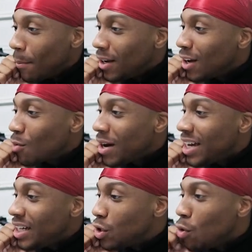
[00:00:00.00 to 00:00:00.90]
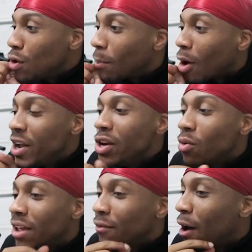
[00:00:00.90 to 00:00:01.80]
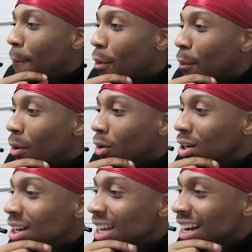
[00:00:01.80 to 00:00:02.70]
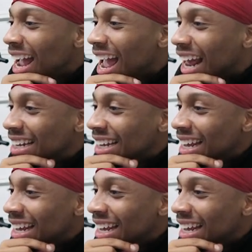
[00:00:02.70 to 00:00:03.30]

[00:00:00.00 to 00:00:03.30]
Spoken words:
But look what he do to bro. He don't give up on bro. Look at that.